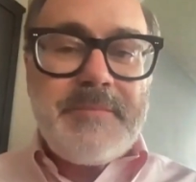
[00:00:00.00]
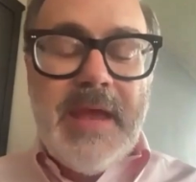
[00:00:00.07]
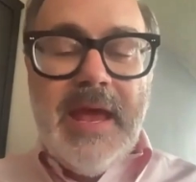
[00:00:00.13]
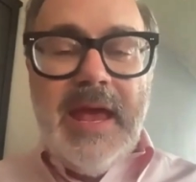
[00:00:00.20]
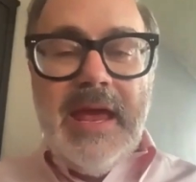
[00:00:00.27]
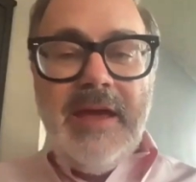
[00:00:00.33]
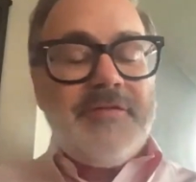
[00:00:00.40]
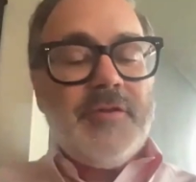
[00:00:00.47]

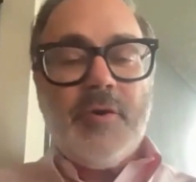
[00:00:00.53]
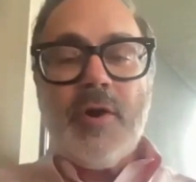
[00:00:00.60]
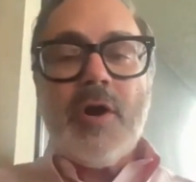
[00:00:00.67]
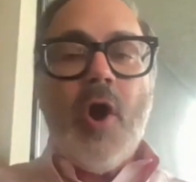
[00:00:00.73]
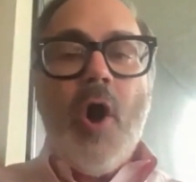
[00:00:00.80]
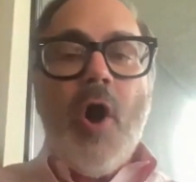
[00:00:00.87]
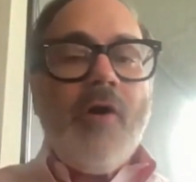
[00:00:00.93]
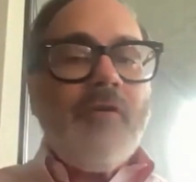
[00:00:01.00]
If you're a
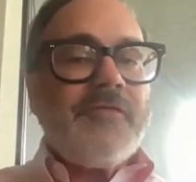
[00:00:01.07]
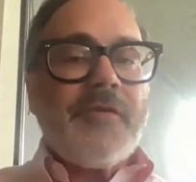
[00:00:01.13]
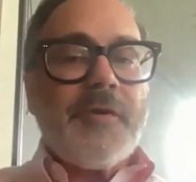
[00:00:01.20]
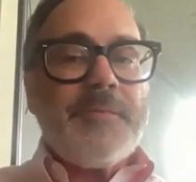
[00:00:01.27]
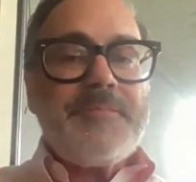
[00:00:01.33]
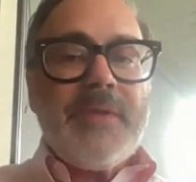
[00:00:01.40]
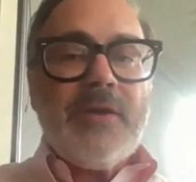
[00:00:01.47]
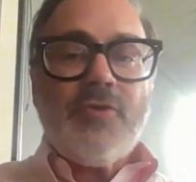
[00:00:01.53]
golfer,
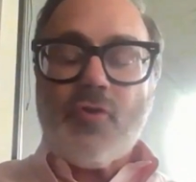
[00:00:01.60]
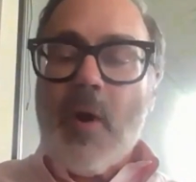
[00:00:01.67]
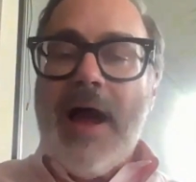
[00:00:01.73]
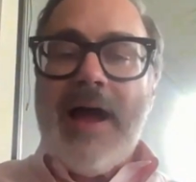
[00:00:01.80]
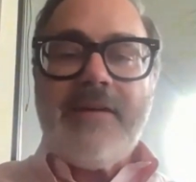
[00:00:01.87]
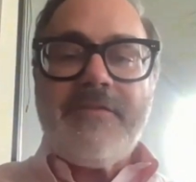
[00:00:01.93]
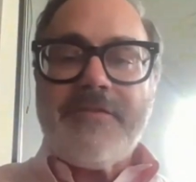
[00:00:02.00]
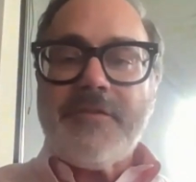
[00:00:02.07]

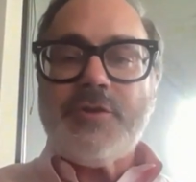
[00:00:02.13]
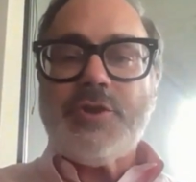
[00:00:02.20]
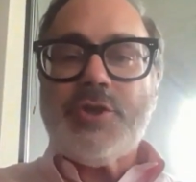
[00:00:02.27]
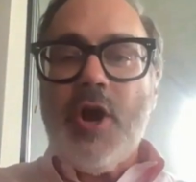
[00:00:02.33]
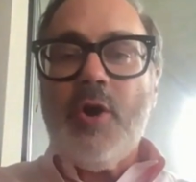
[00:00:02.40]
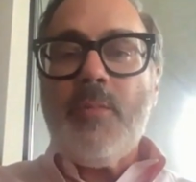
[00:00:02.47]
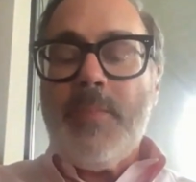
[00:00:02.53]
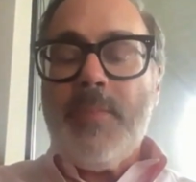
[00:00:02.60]
drive for
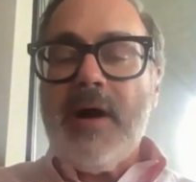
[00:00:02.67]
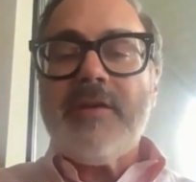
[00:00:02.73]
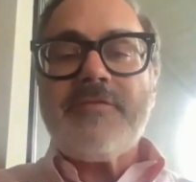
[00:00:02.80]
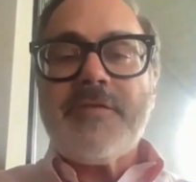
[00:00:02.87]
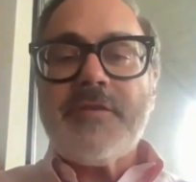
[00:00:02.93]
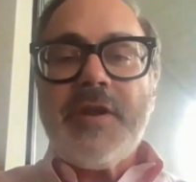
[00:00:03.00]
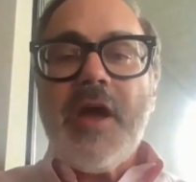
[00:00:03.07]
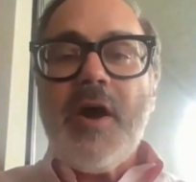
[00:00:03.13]
show, putt
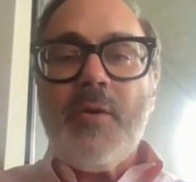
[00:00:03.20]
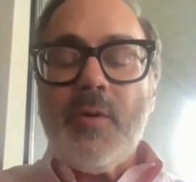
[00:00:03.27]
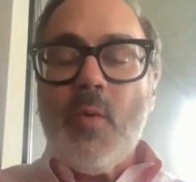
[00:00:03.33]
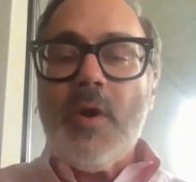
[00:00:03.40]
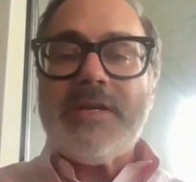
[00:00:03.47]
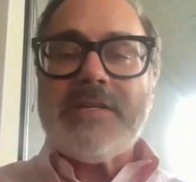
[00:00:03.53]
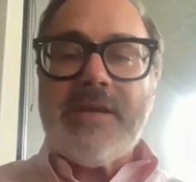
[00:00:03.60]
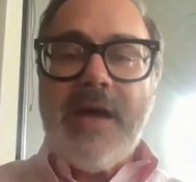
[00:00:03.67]
for dough. And
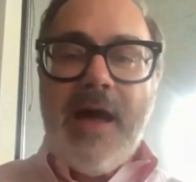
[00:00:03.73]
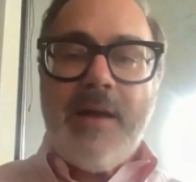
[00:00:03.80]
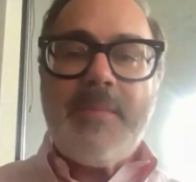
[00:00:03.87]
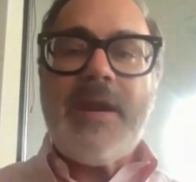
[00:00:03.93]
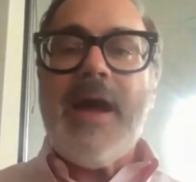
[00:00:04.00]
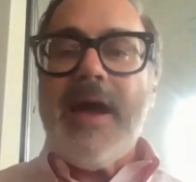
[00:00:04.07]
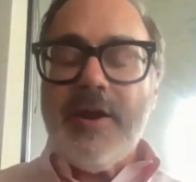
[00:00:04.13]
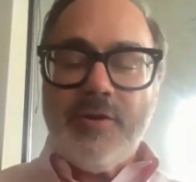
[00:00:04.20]
what Tom and I are